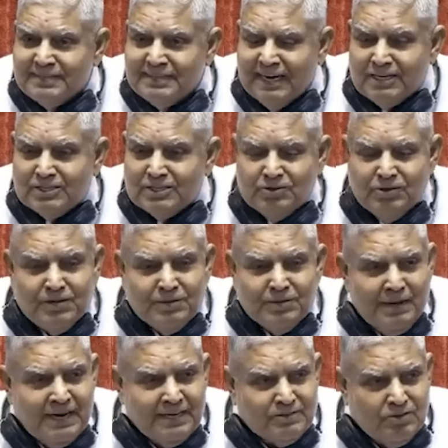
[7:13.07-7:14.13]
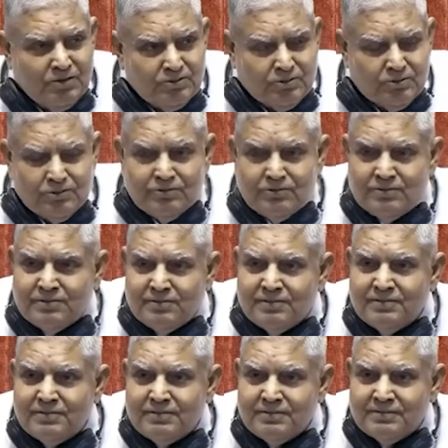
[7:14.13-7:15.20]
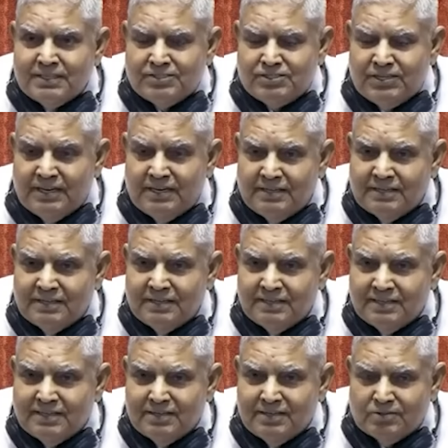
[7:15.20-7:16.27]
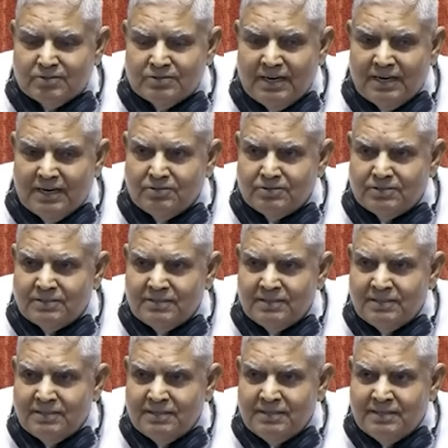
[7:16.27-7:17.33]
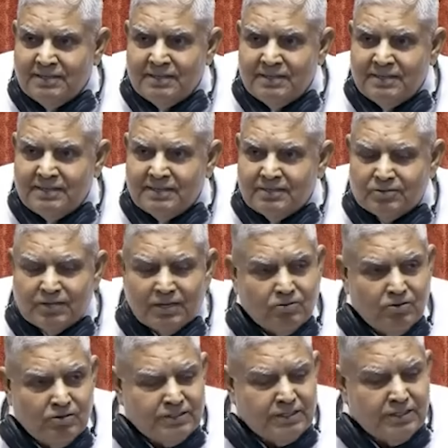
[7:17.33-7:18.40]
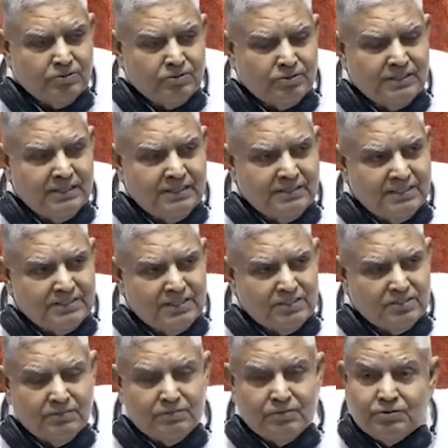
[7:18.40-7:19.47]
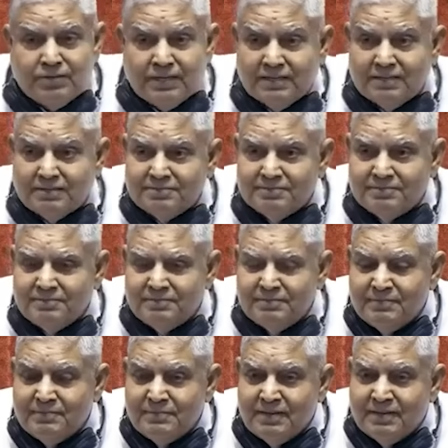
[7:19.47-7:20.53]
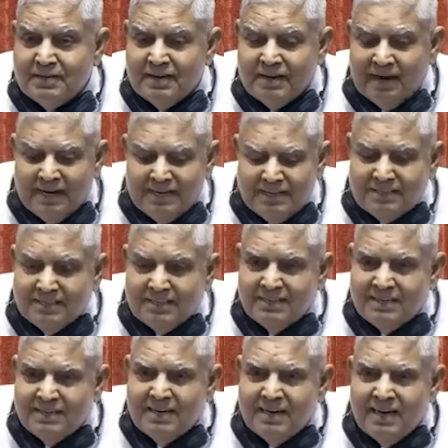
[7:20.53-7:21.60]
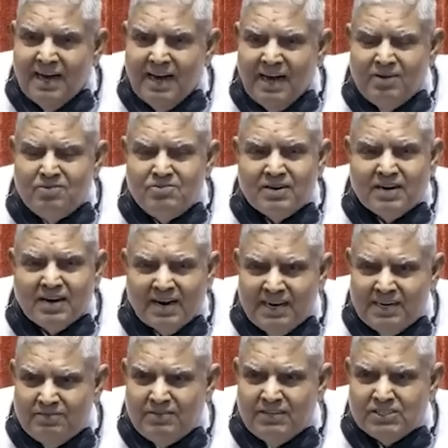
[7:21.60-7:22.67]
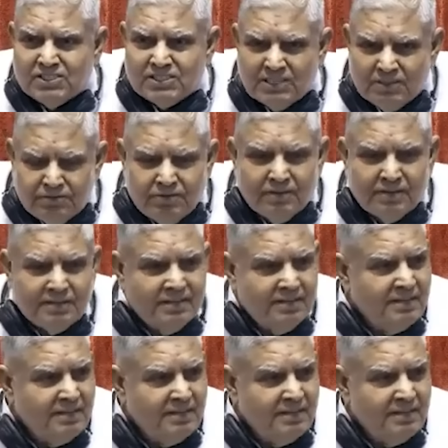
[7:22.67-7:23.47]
They are showing back not to the chair or to the house, to the constitution and their sense of duty. And how can we suffer?